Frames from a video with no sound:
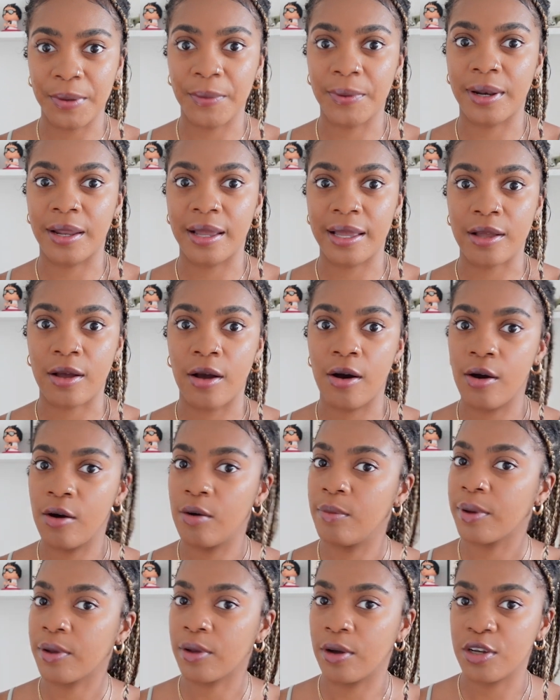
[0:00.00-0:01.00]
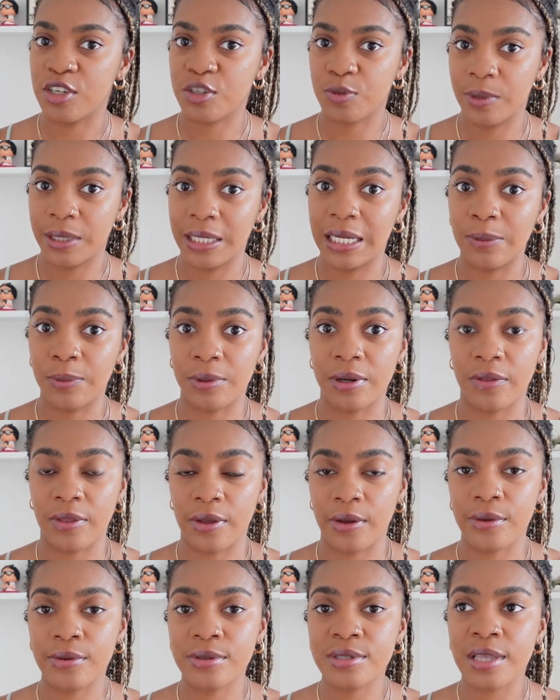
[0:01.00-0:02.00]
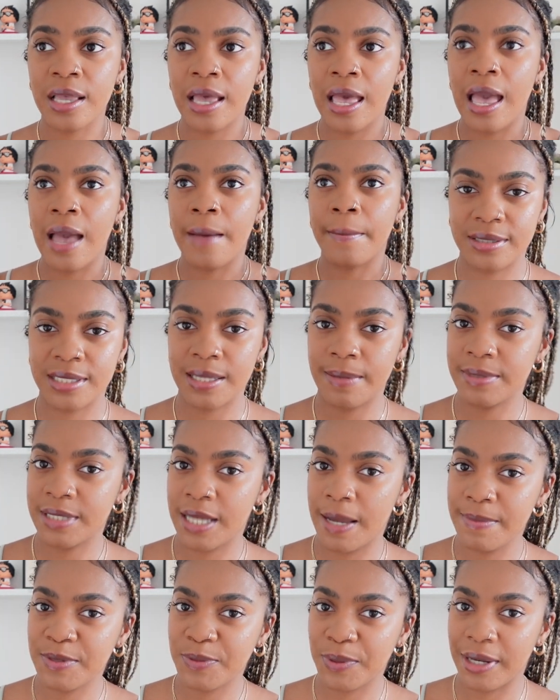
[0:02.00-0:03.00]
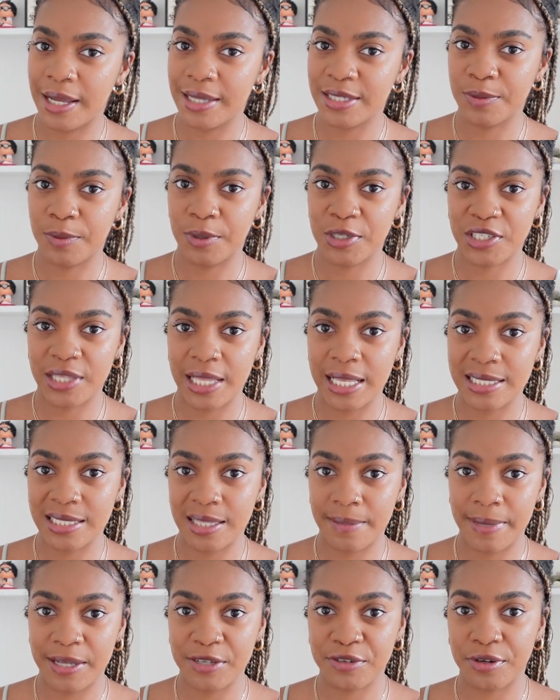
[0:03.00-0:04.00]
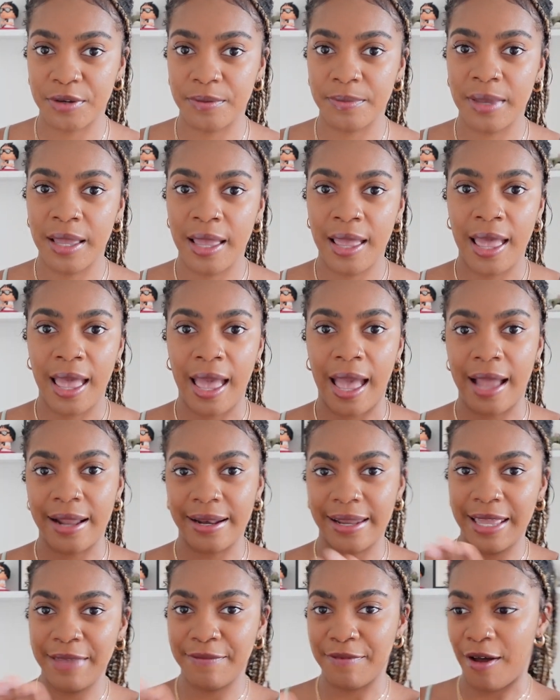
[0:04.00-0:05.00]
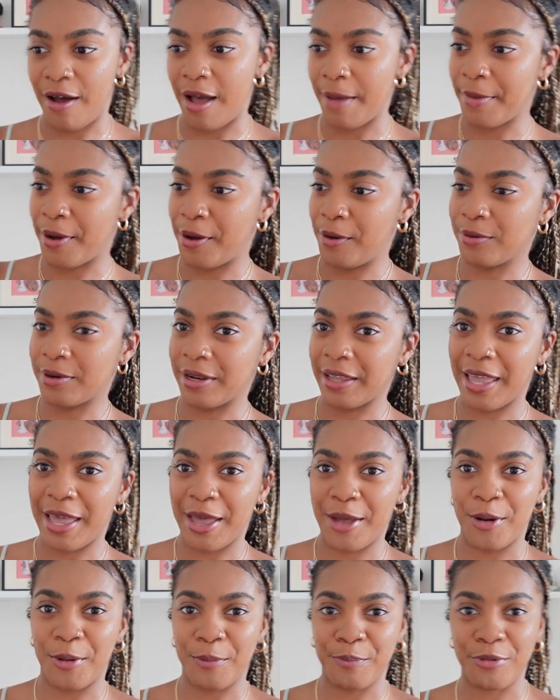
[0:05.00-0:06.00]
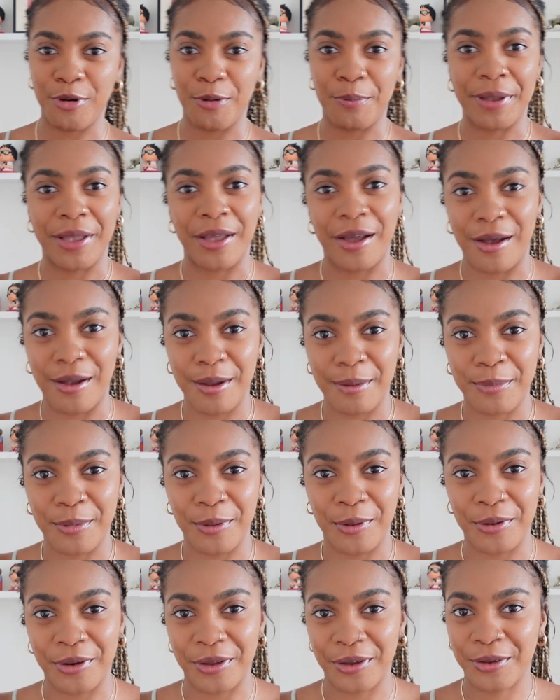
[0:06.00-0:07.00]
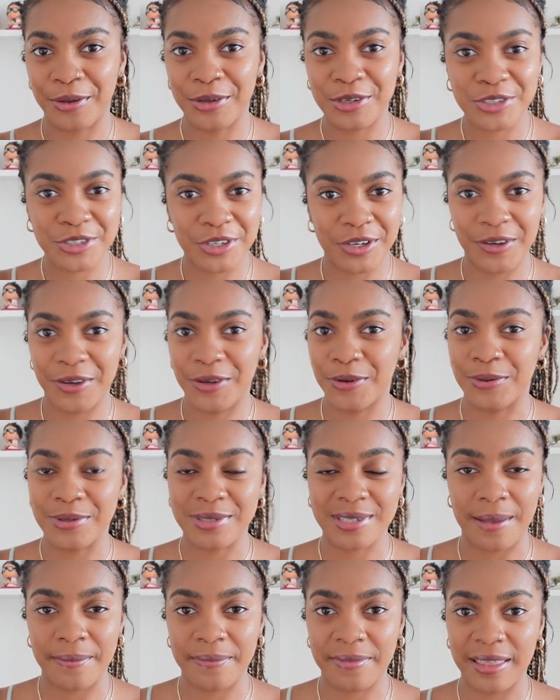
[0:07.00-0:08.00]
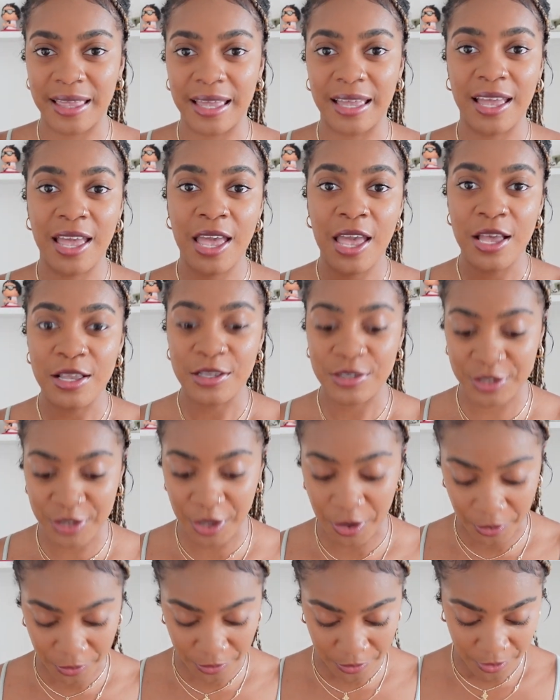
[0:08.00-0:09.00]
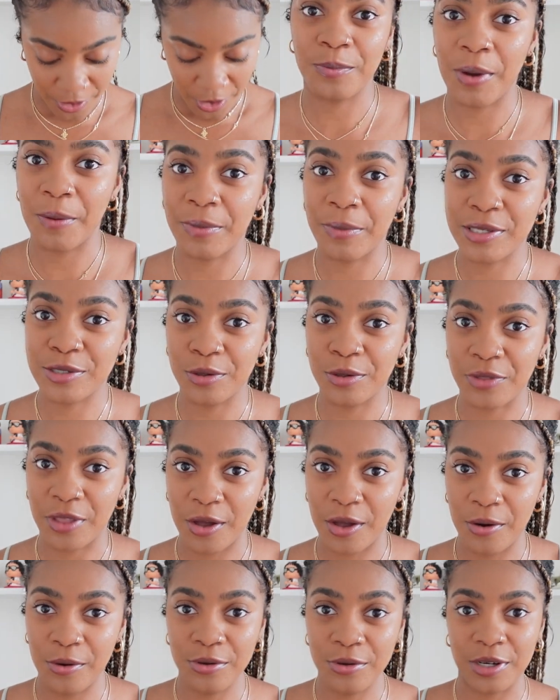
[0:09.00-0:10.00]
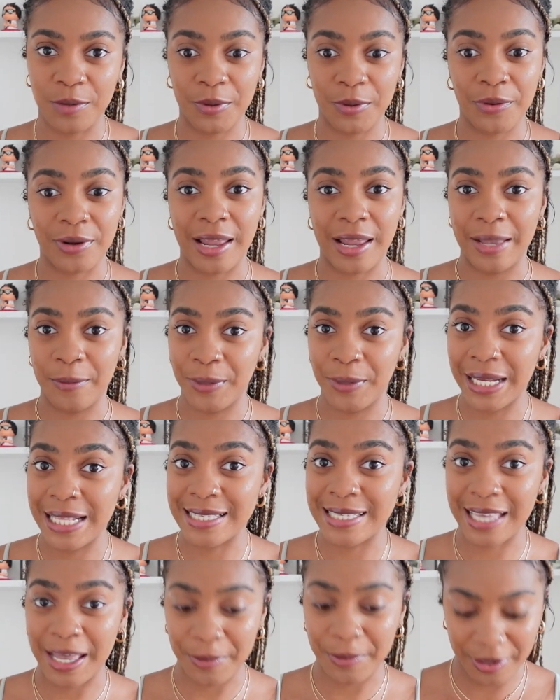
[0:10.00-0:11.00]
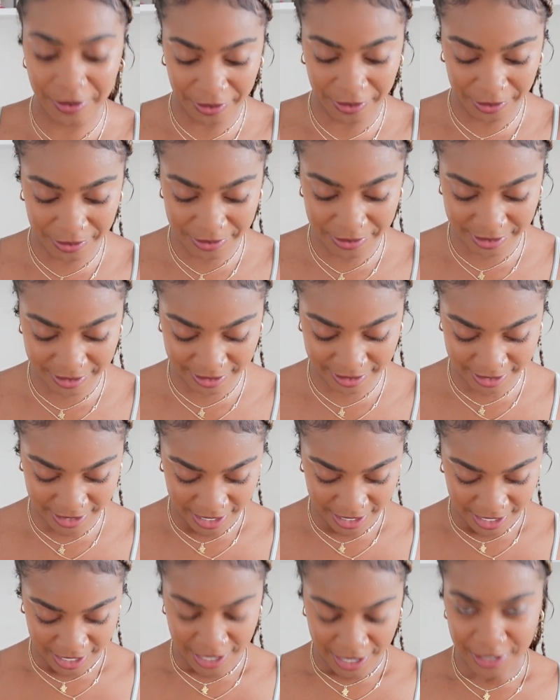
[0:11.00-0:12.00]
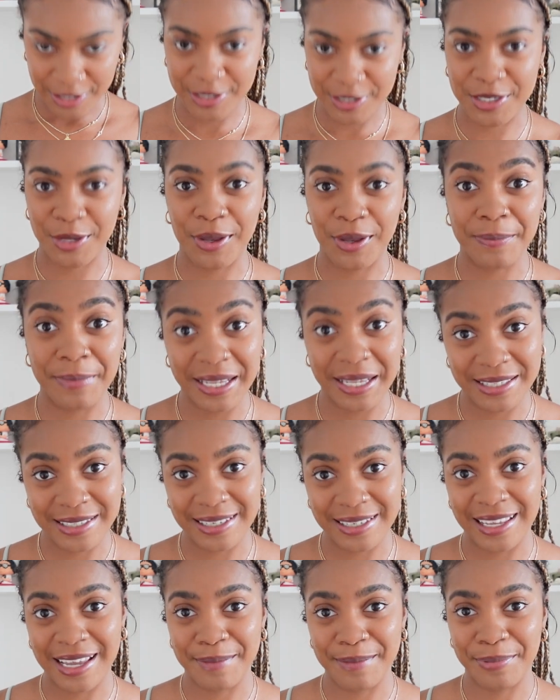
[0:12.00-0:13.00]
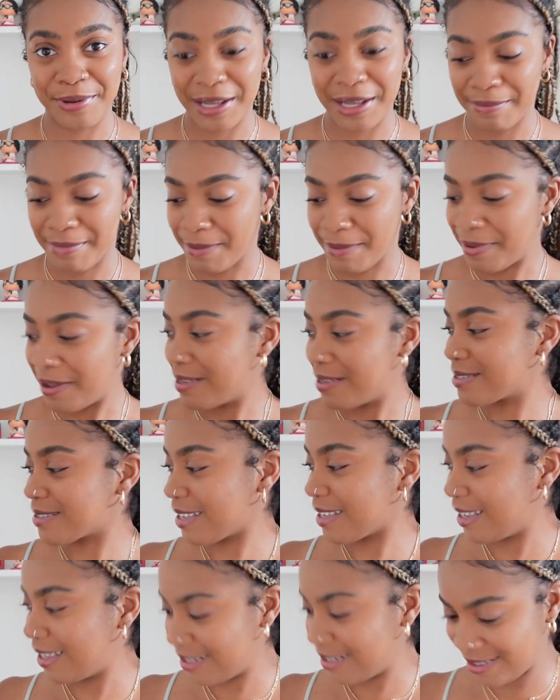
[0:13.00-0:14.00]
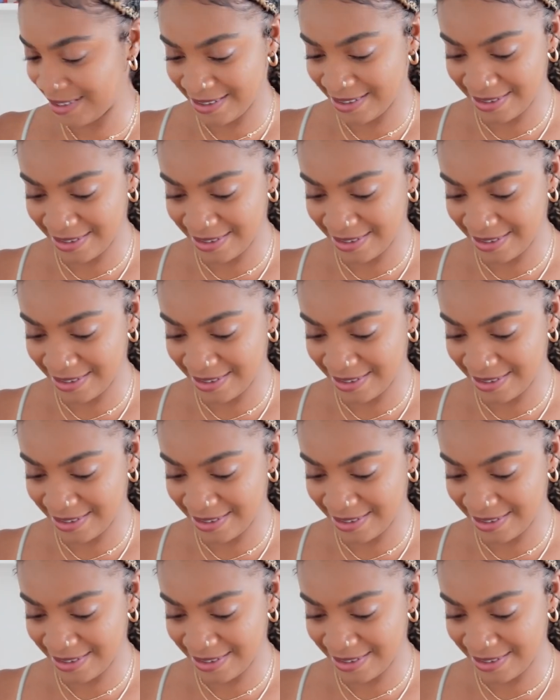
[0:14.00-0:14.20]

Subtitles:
were like, oh my gosh, we need one of those. Sometimes we like to watch things in the bedroom and either I'm holding it or propping it up on a cushion or something. So when we saw the holder, we were like, we need to get one of those. So immediately I put it in my basket.